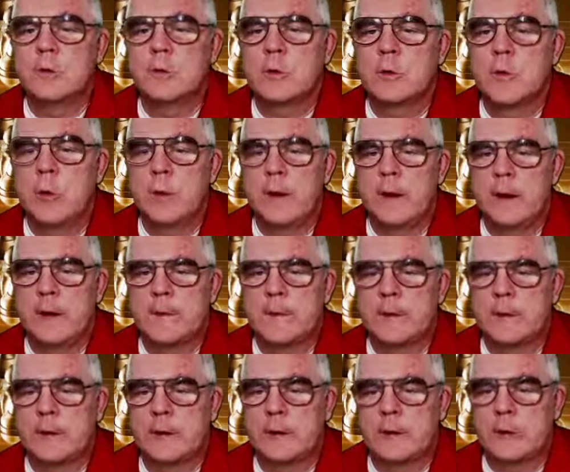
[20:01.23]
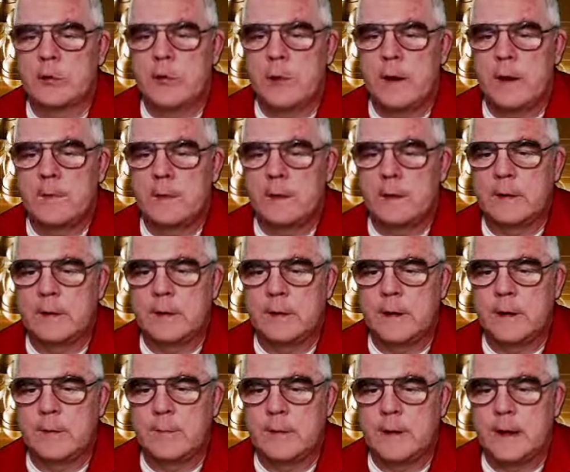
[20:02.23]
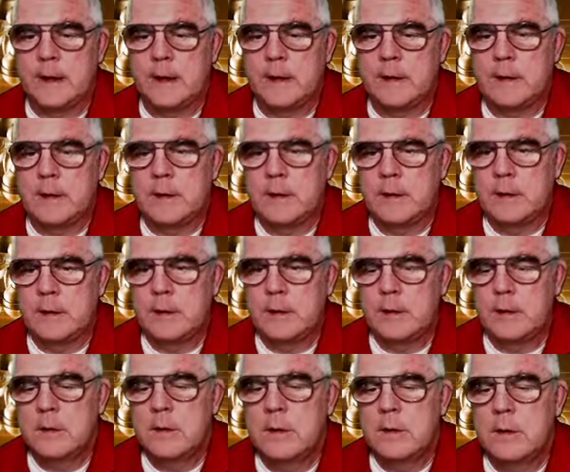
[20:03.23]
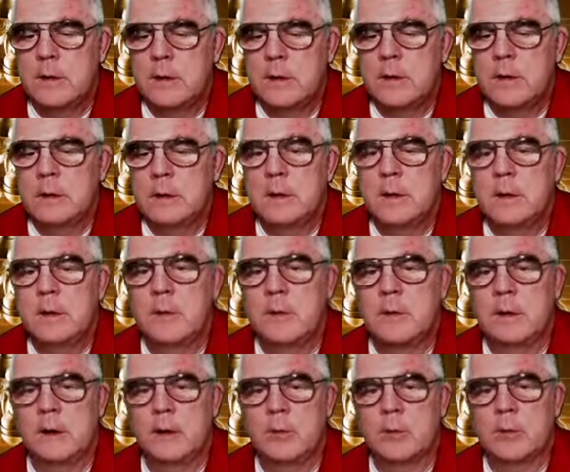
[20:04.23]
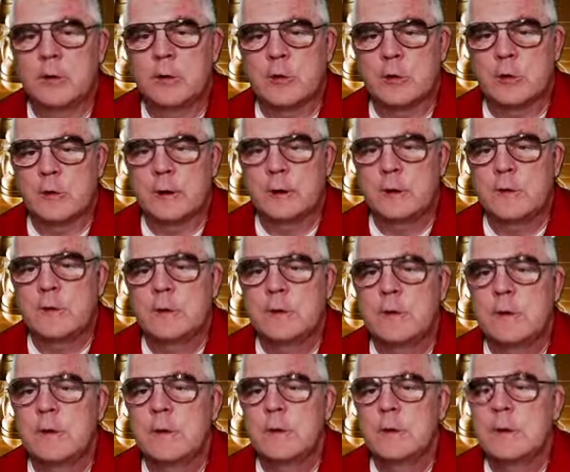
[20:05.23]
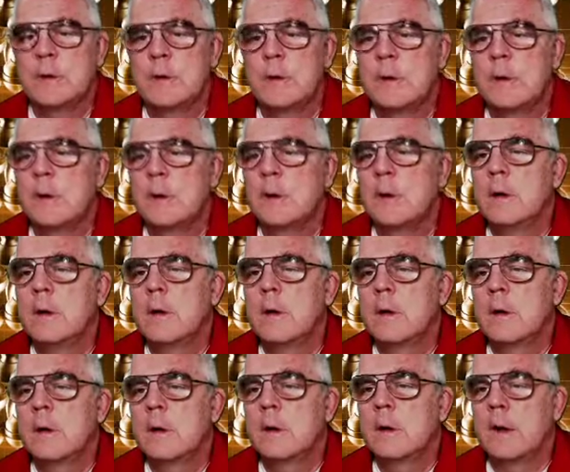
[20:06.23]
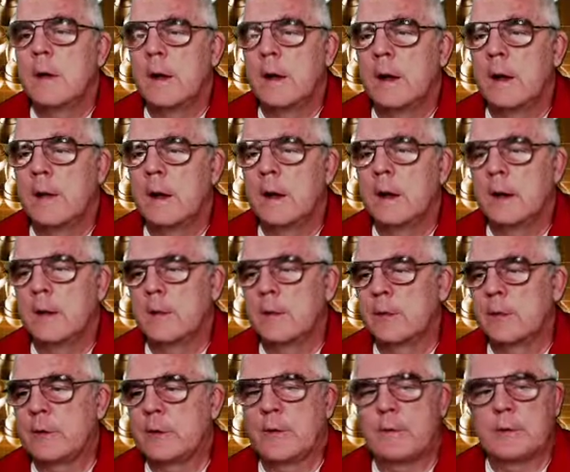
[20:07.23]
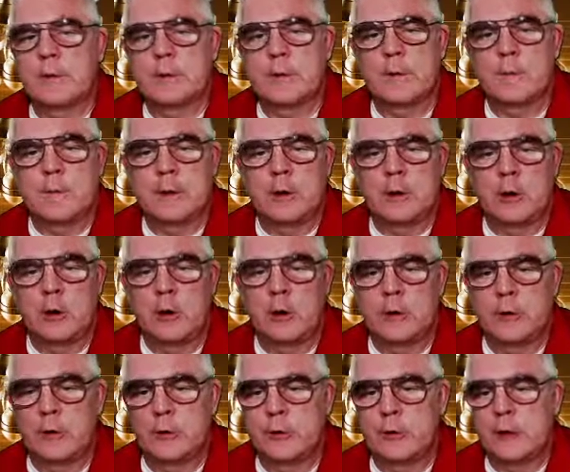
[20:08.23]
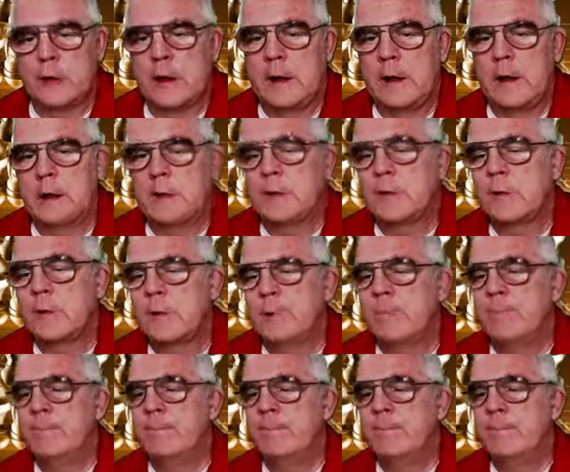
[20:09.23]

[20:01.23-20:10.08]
queen f6 driving the knight back and knight retreats and knight f7, something along those lines.